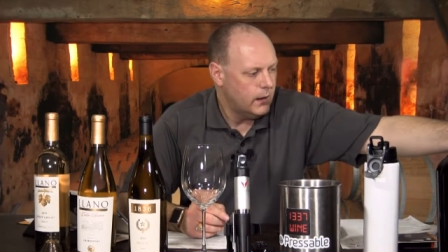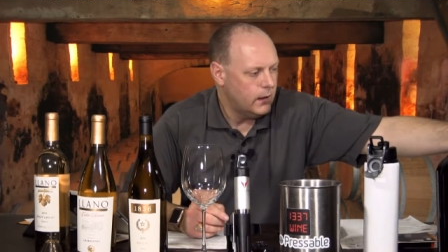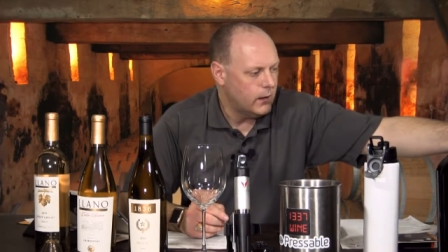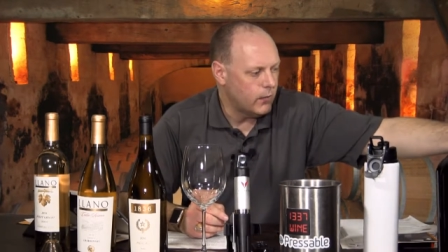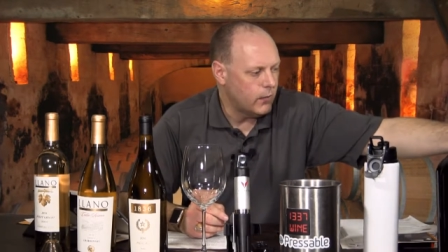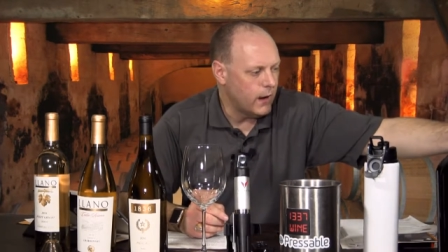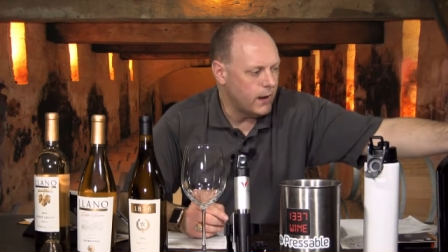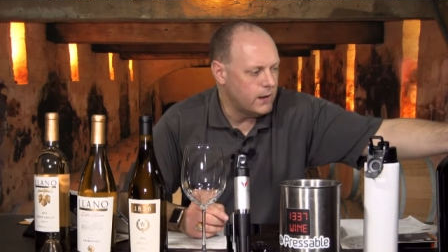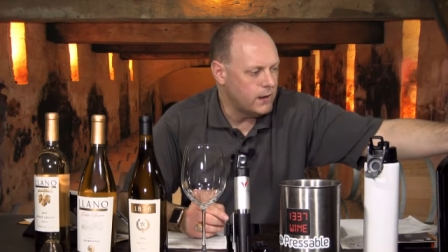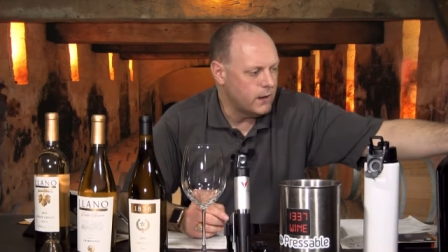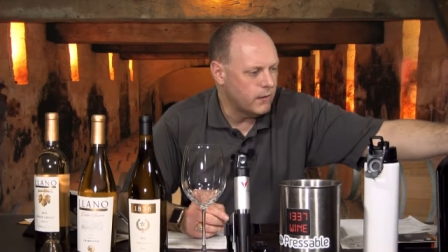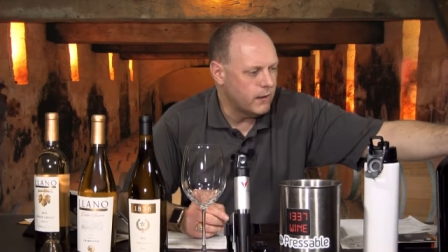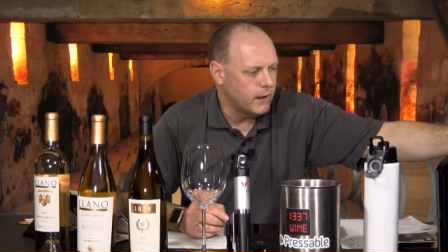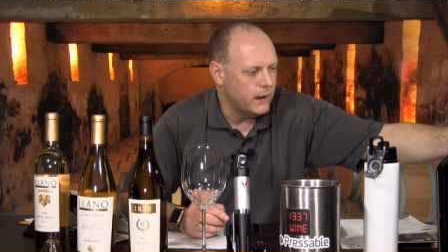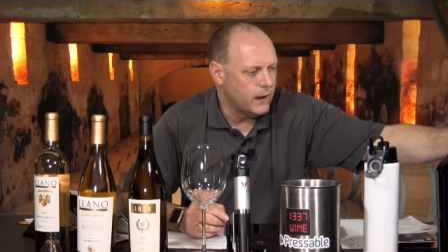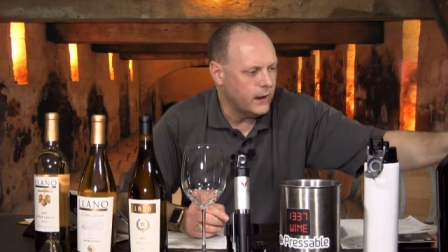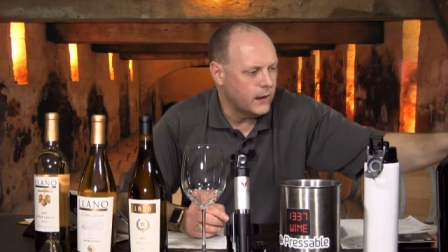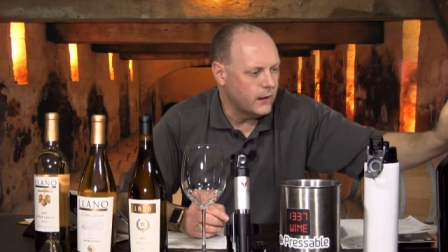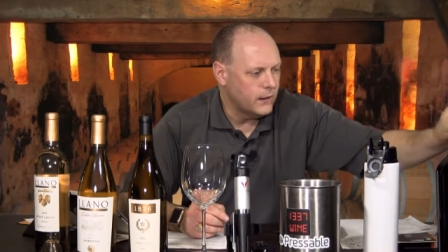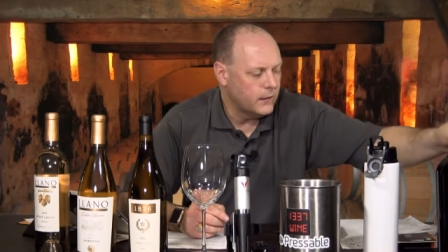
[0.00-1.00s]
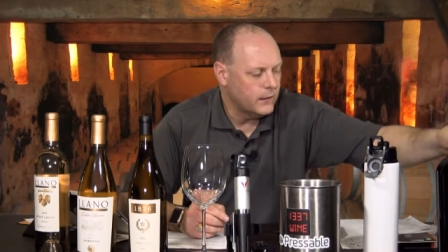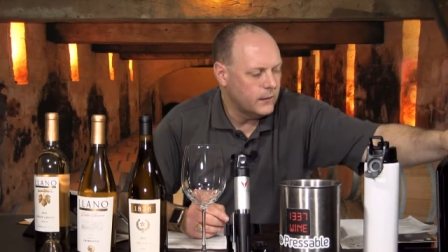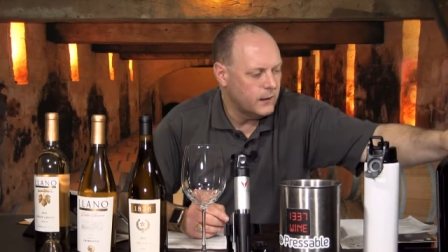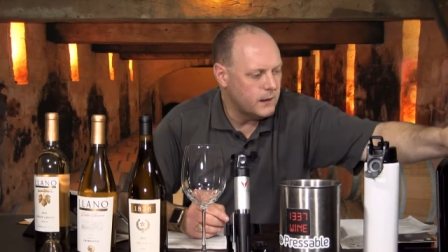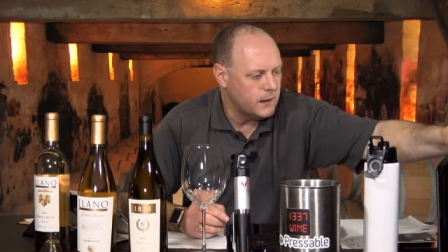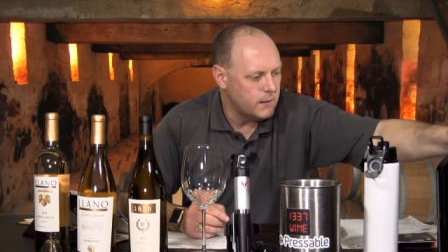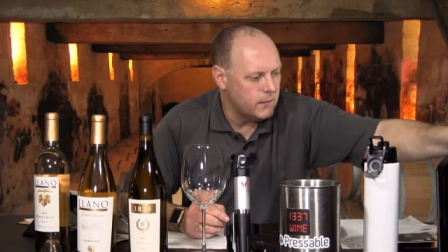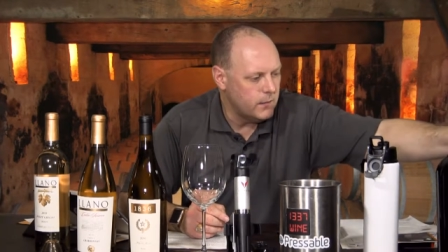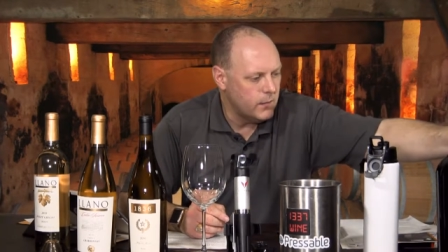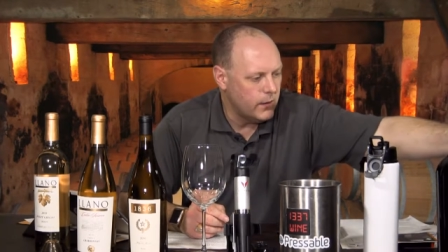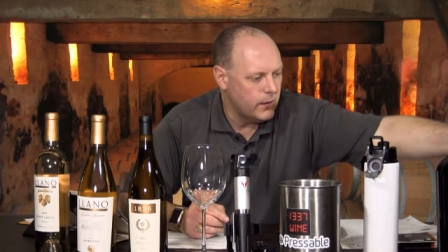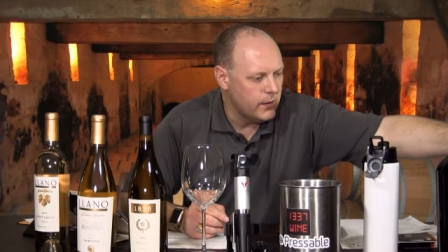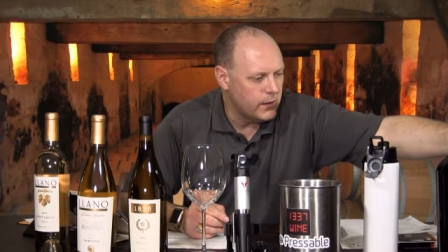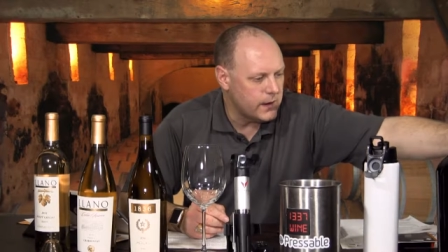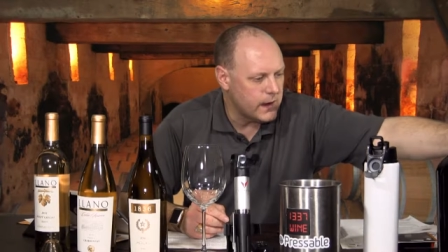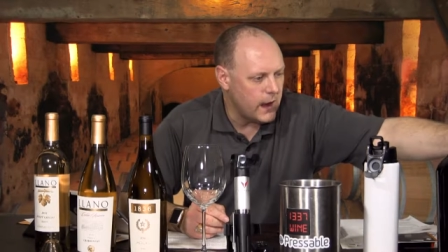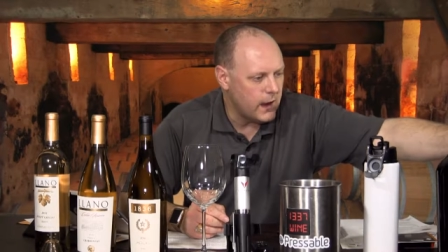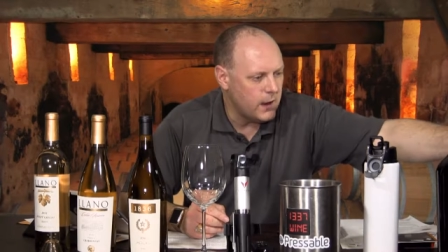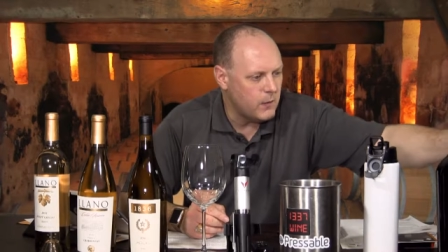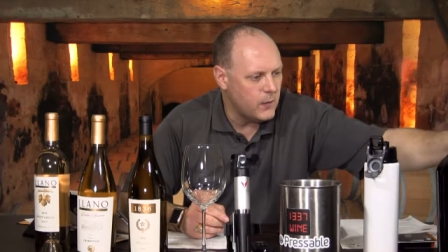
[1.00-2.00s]
the reds over here. Let's move
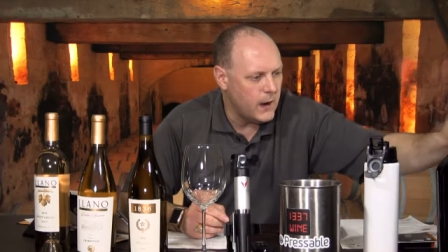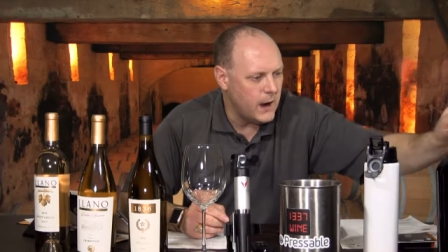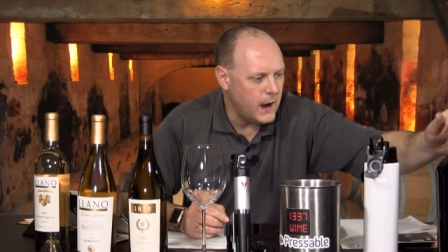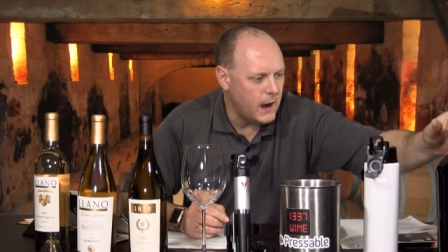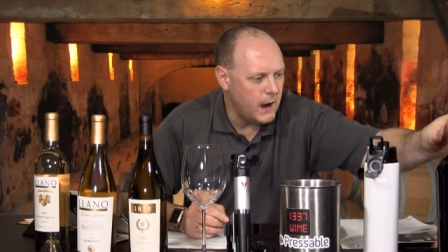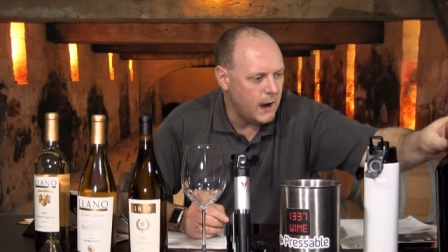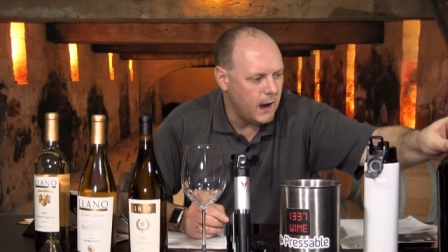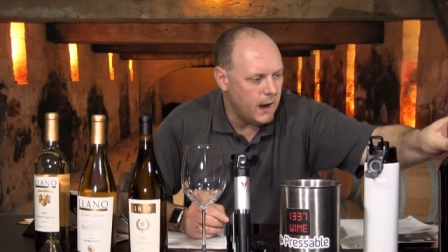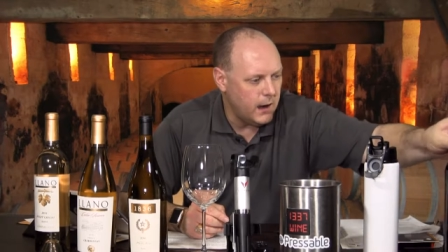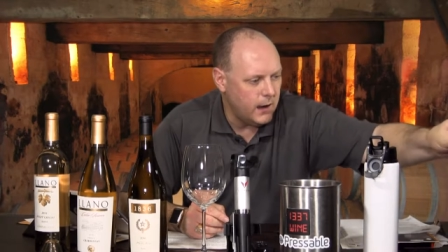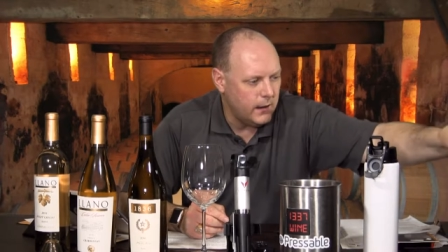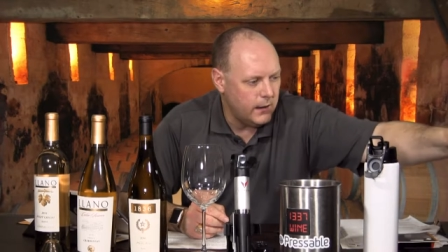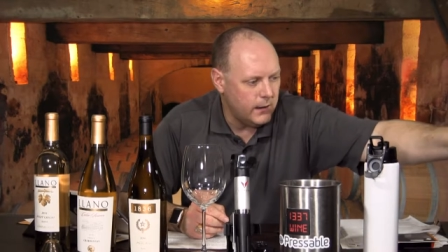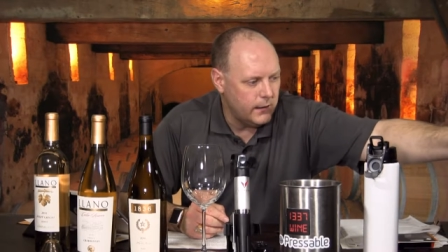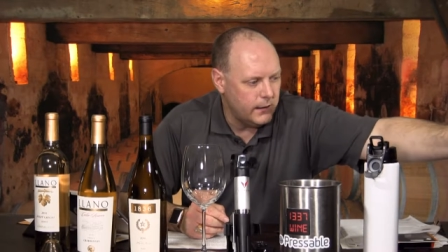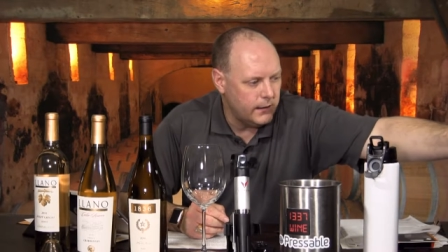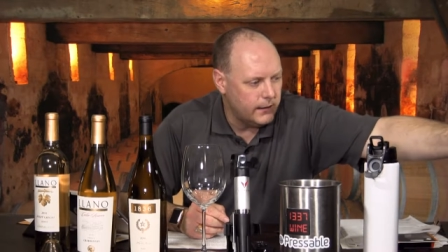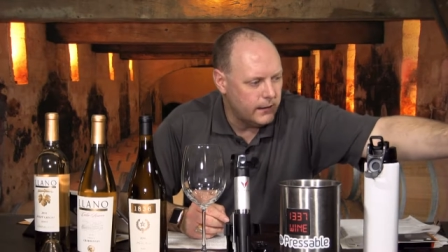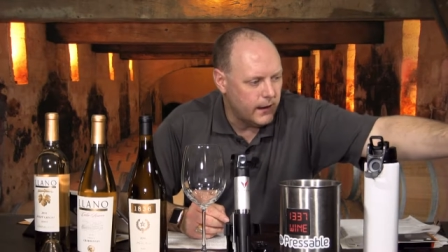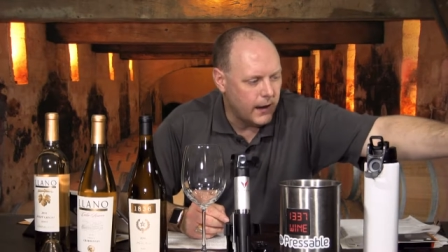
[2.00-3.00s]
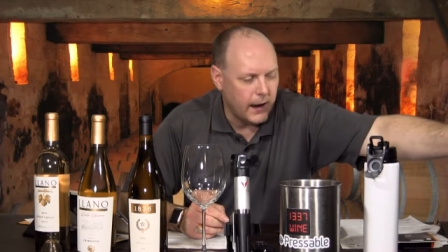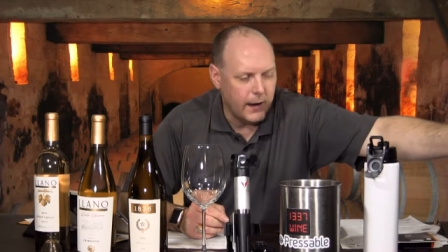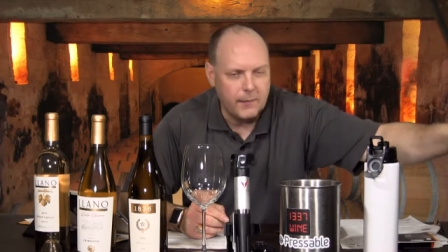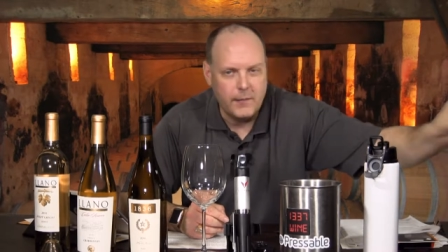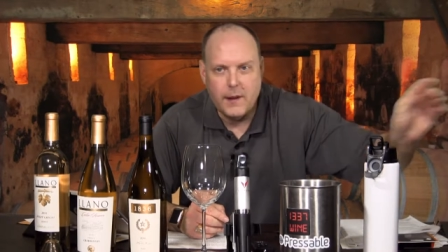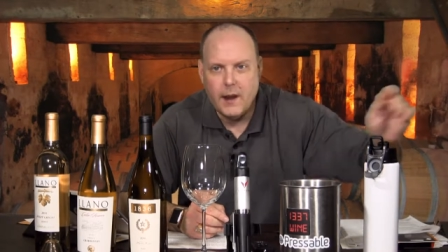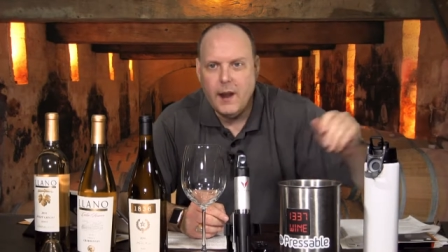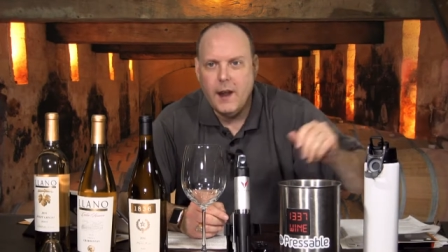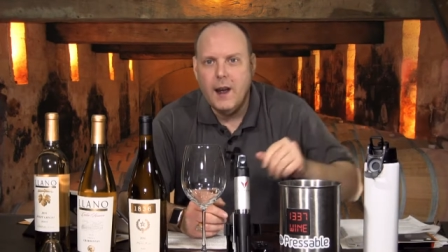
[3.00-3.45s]
those out of the way. All right.